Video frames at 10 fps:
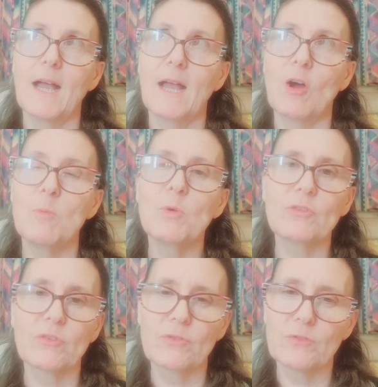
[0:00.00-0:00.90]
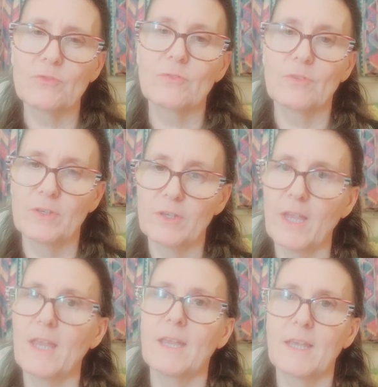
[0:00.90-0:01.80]
almost
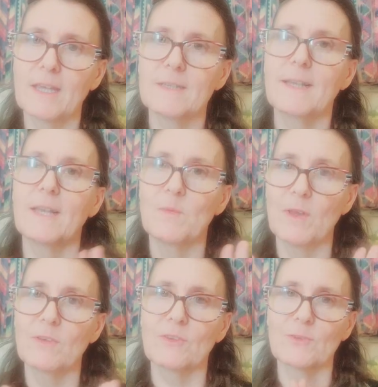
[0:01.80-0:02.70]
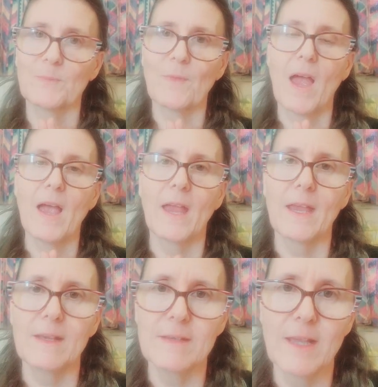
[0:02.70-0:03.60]
like, anyways,
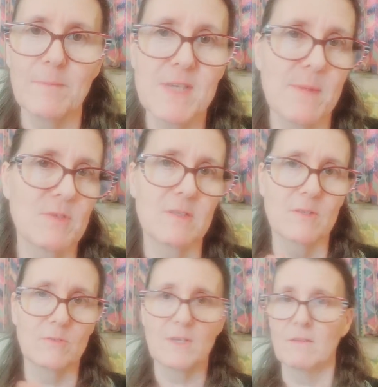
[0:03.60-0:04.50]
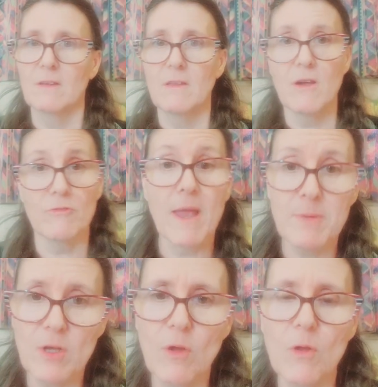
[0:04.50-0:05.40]
I am tempted to go down a long
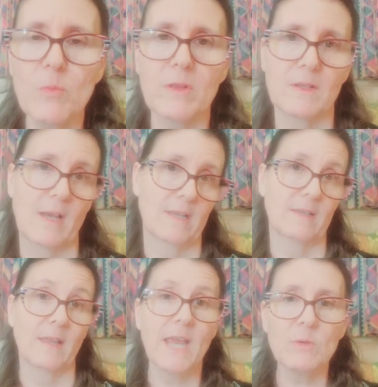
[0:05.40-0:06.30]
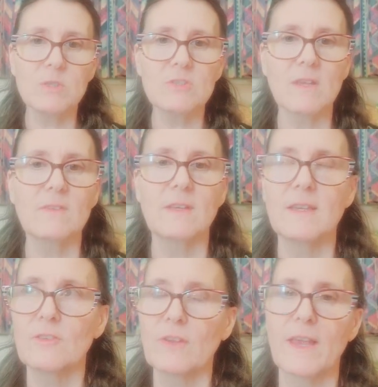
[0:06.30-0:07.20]
rabbit hole with a lot of the language that's in
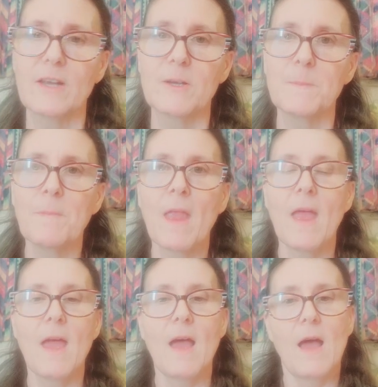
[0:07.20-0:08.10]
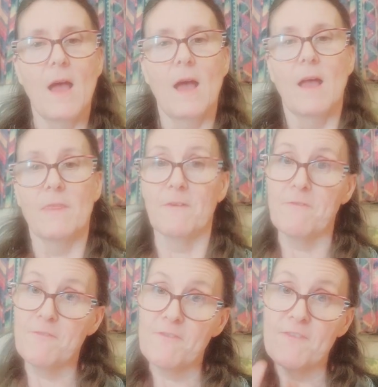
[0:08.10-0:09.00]
this letter. The
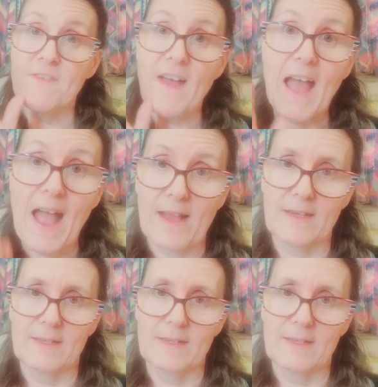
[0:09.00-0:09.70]
fact